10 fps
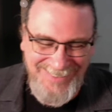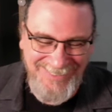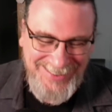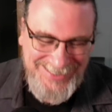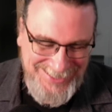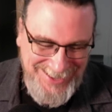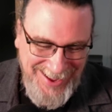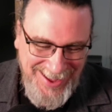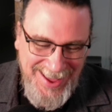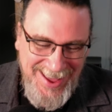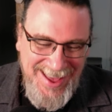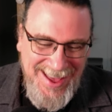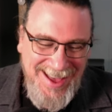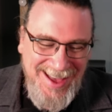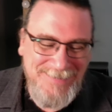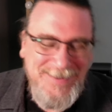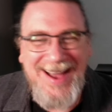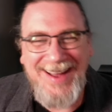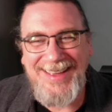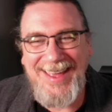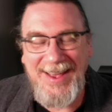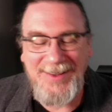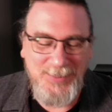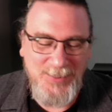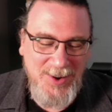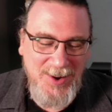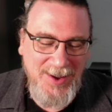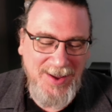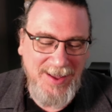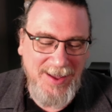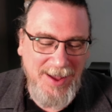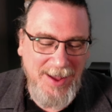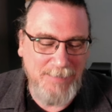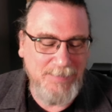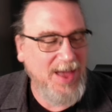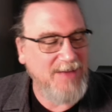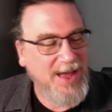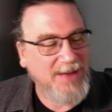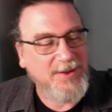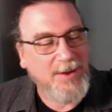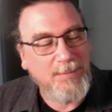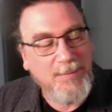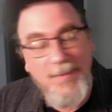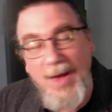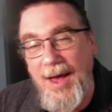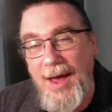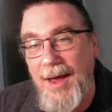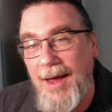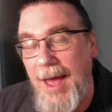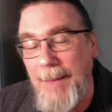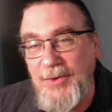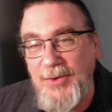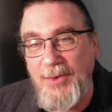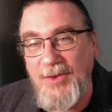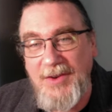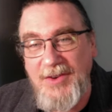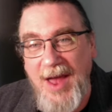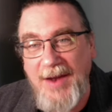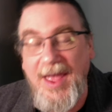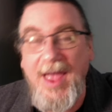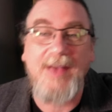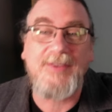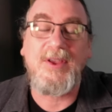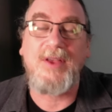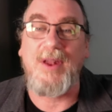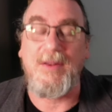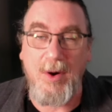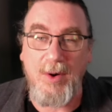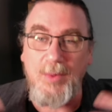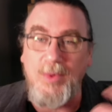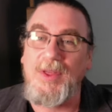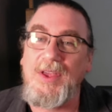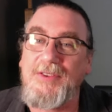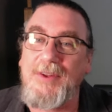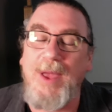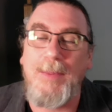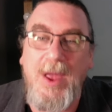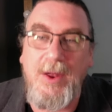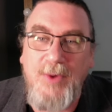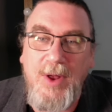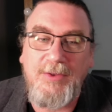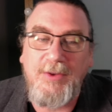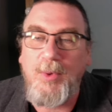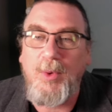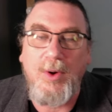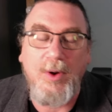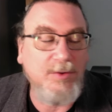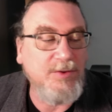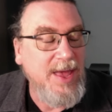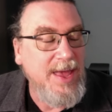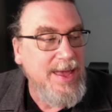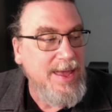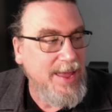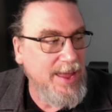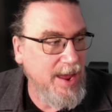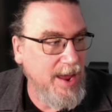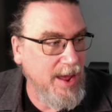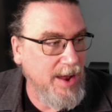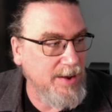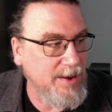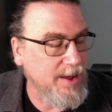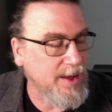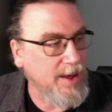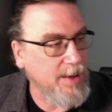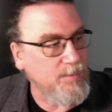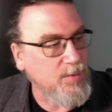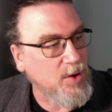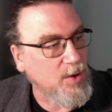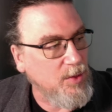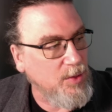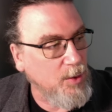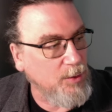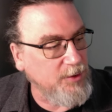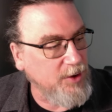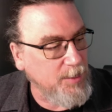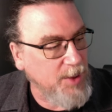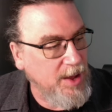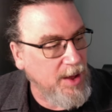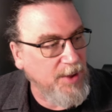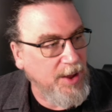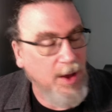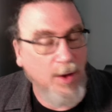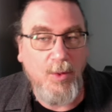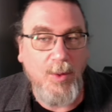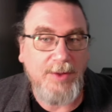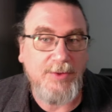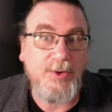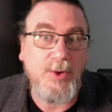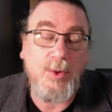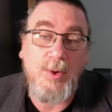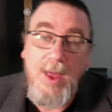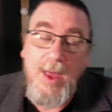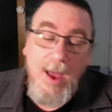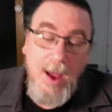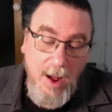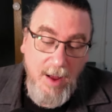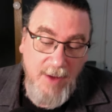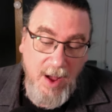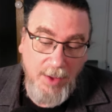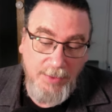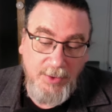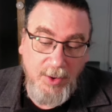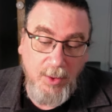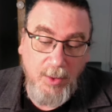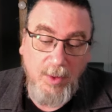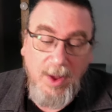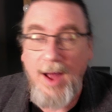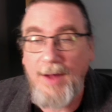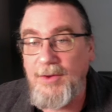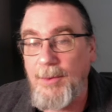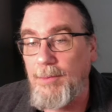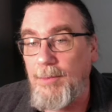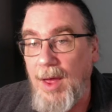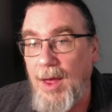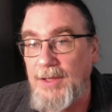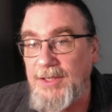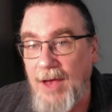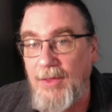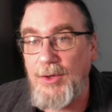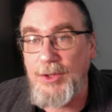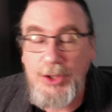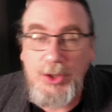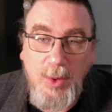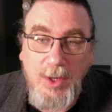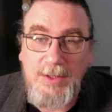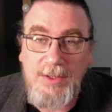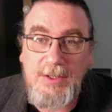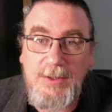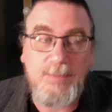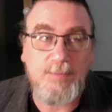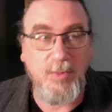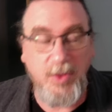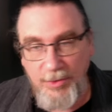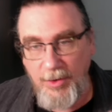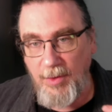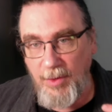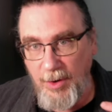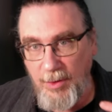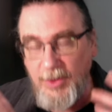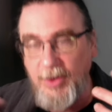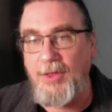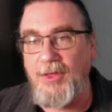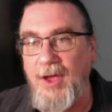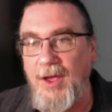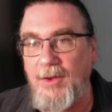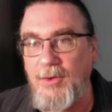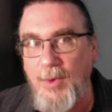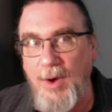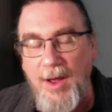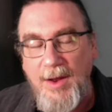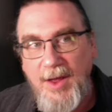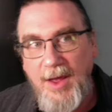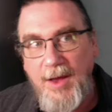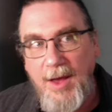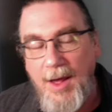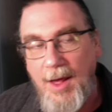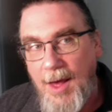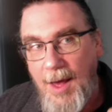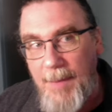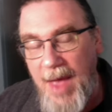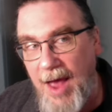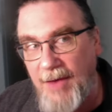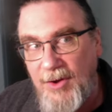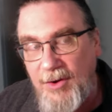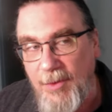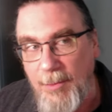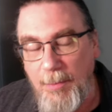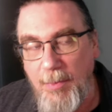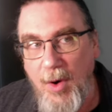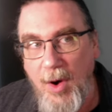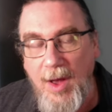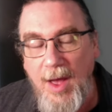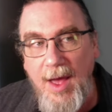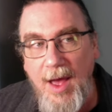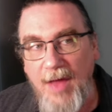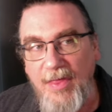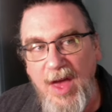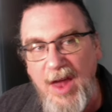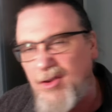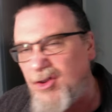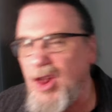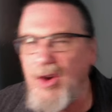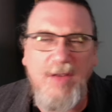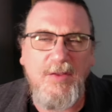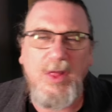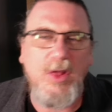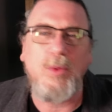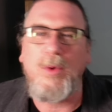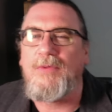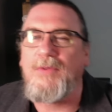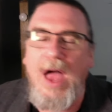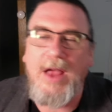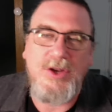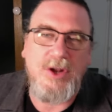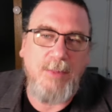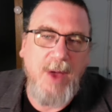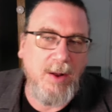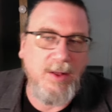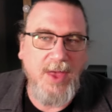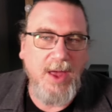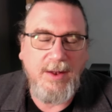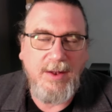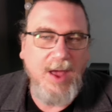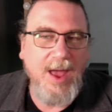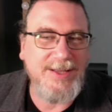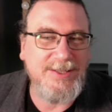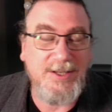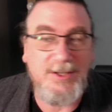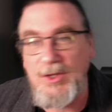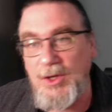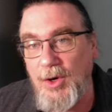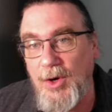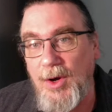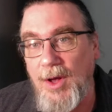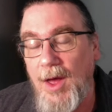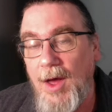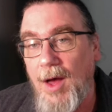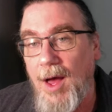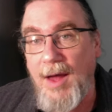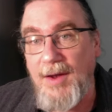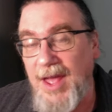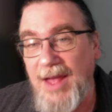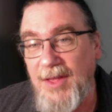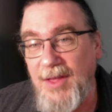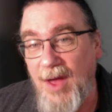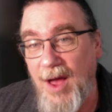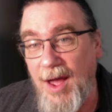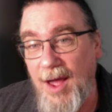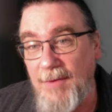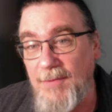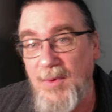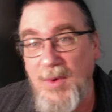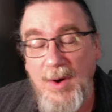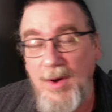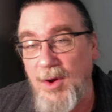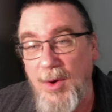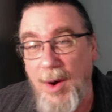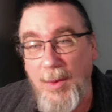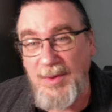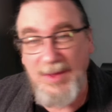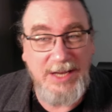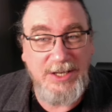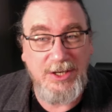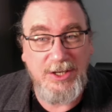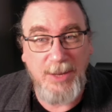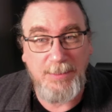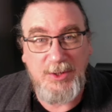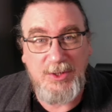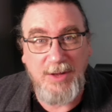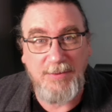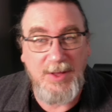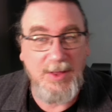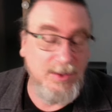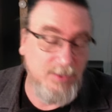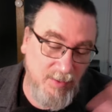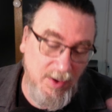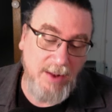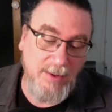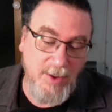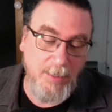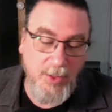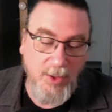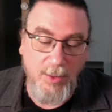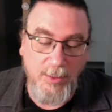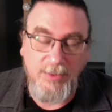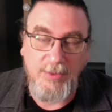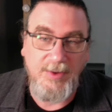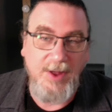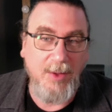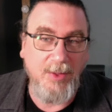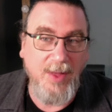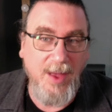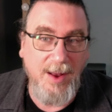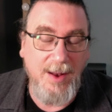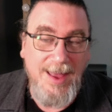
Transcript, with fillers: we'll, see. Uh, podcast work. Um, I've got some uh, episodes on John Cassian that I've already released to my Patreon supporters. And, um, you know, those are going to be coming out quite soon. I've also got some uh, Sadler shorts these are you know little things where i take a, a passage from a book and then you know give a little reflection about it that ties into your uh, daily life or you know our relationships or stuff like that. So I've got some of those down the line,